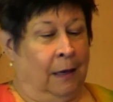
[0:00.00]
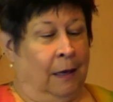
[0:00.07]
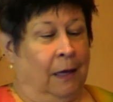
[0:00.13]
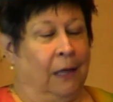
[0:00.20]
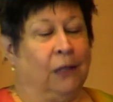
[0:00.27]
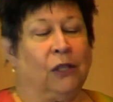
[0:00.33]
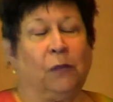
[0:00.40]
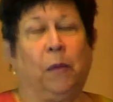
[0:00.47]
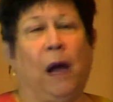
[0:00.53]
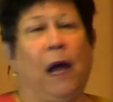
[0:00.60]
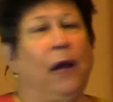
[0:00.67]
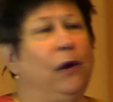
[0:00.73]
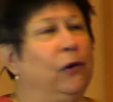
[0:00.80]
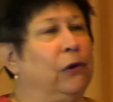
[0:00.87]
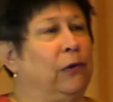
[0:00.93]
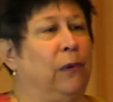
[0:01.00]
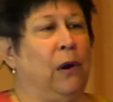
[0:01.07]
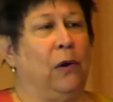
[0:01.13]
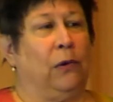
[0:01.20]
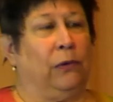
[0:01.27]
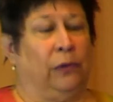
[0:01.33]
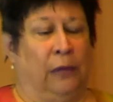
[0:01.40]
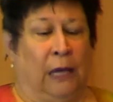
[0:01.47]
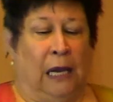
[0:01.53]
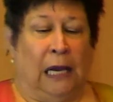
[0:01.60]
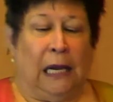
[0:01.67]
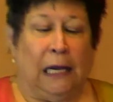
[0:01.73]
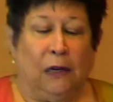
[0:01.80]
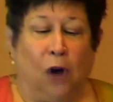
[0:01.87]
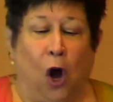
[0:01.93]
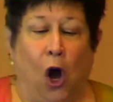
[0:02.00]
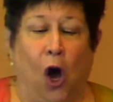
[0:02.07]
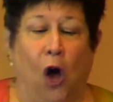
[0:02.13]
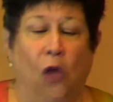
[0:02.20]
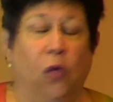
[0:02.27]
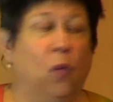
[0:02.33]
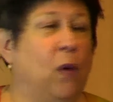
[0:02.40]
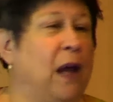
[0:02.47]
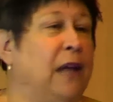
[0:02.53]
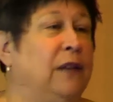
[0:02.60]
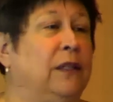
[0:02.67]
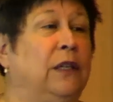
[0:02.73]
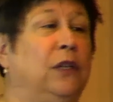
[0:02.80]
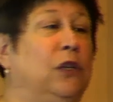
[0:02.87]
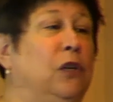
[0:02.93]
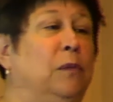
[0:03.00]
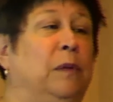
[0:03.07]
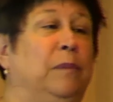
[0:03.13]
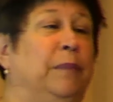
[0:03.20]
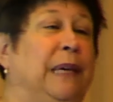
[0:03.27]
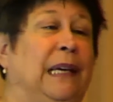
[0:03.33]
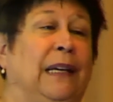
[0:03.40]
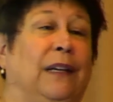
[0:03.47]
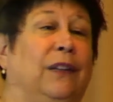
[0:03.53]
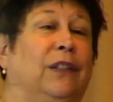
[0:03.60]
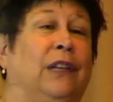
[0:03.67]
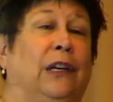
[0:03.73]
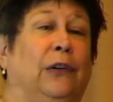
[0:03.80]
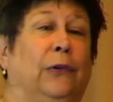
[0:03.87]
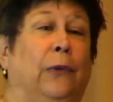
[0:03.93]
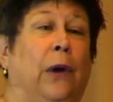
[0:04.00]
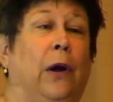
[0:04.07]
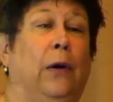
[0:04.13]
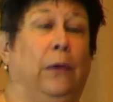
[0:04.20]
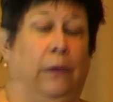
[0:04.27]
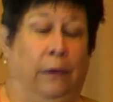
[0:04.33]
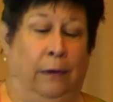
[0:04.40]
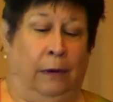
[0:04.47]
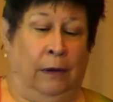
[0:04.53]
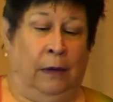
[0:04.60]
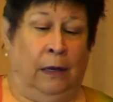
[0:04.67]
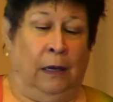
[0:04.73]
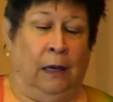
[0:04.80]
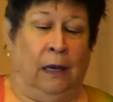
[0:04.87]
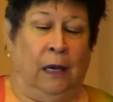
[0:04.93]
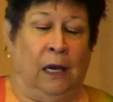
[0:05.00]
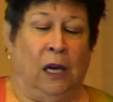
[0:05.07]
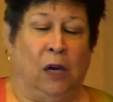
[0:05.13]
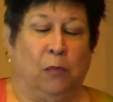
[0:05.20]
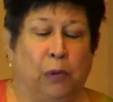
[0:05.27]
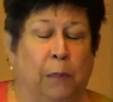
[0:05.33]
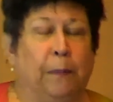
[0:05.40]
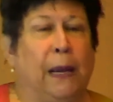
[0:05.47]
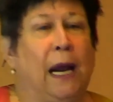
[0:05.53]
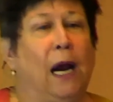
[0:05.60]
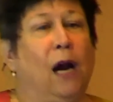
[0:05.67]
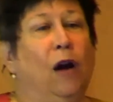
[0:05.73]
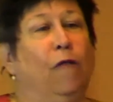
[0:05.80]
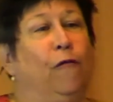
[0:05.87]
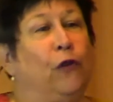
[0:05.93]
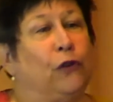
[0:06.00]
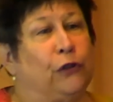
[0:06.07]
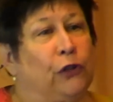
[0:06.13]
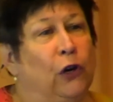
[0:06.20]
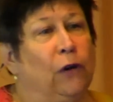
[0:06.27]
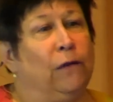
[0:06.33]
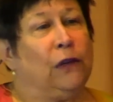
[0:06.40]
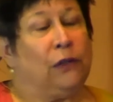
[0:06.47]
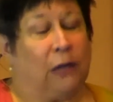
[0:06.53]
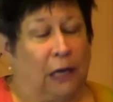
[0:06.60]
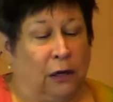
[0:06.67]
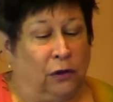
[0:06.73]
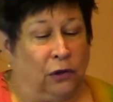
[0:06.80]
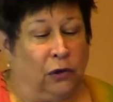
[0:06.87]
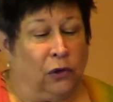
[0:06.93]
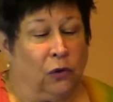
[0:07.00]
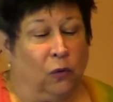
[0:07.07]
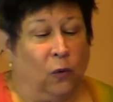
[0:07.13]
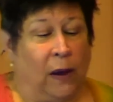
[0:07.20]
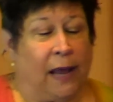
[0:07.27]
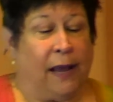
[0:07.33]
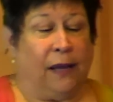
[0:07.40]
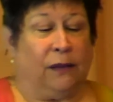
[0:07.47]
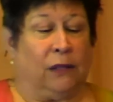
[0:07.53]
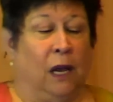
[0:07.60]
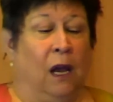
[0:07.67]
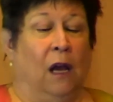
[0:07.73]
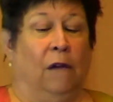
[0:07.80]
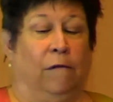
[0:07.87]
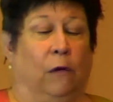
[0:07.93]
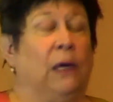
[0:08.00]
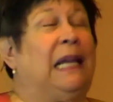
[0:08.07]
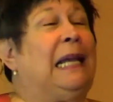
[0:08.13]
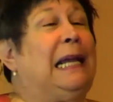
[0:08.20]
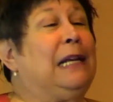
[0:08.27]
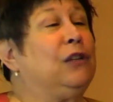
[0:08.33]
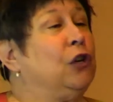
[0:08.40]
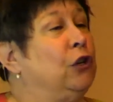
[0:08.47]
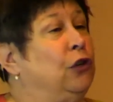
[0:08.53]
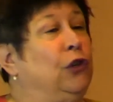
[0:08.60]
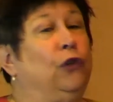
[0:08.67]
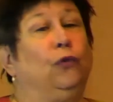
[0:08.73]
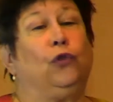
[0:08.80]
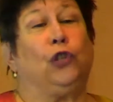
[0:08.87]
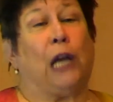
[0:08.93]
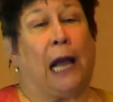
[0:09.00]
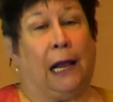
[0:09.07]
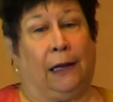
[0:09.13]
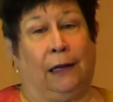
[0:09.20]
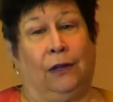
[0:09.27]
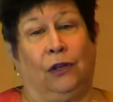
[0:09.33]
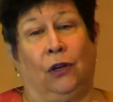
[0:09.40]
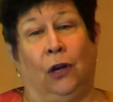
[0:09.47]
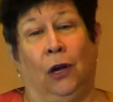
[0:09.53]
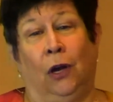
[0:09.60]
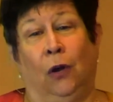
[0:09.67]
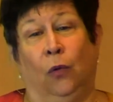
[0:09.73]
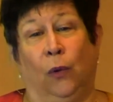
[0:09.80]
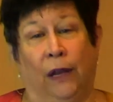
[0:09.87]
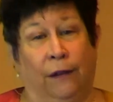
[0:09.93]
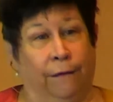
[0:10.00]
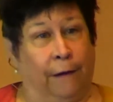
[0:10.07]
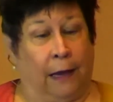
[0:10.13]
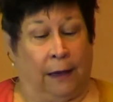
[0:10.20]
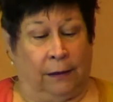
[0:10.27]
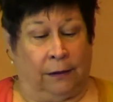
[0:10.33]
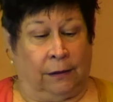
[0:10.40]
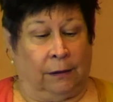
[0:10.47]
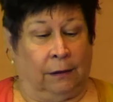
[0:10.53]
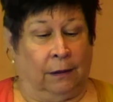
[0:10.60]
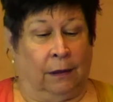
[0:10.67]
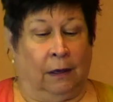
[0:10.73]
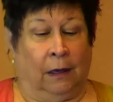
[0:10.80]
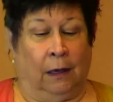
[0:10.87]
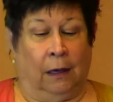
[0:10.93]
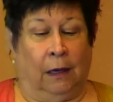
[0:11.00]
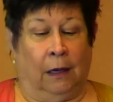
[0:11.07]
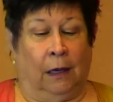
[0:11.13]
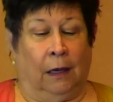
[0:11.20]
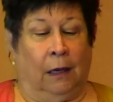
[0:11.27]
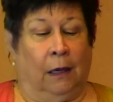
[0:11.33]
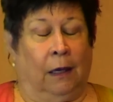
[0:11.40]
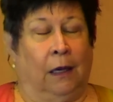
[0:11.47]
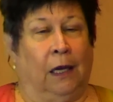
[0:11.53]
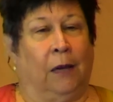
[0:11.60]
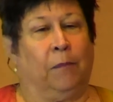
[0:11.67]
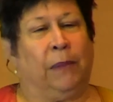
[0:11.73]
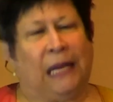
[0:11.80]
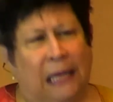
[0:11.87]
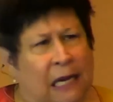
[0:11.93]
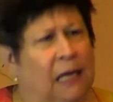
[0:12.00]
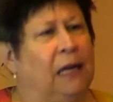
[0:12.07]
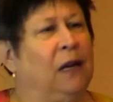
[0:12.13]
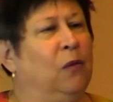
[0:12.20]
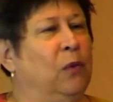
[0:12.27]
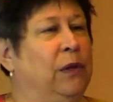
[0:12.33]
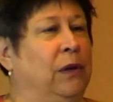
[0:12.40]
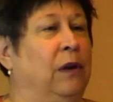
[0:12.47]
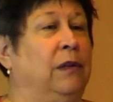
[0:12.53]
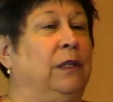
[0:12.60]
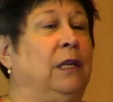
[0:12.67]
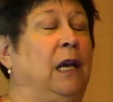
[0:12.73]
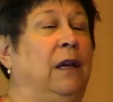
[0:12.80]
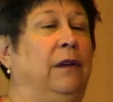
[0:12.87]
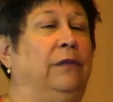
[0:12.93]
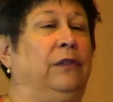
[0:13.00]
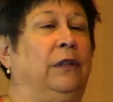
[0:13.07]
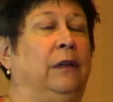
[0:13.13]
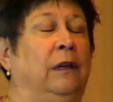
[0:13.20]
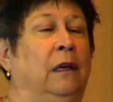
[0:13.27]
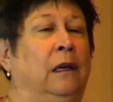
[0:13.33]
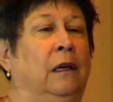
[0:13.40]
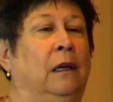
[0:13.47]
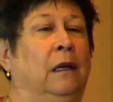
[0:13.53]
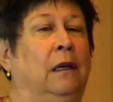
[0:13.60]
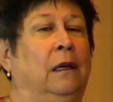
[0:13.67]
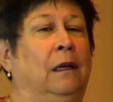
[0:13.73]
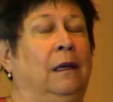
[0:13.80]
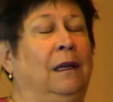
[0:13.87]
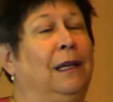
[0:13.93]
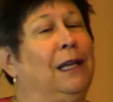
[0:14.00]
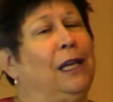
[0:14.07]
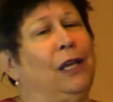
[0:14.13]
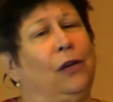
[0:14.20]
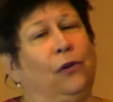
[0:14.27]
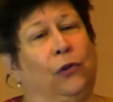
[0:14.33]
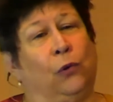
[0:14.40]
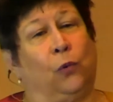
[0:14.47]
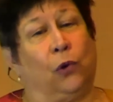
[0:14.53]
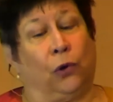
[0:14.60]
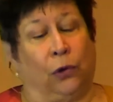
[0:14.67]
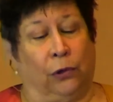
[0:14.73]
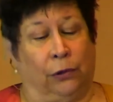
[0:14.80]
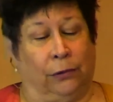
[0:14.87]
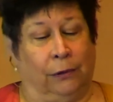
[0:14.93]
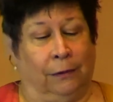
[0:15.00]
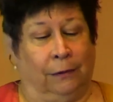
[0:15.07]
Inspire growth in all the ways that human beings can grow. Prepare for service in new ways for each new challenge we face. And beginning with ourselves, heal the world.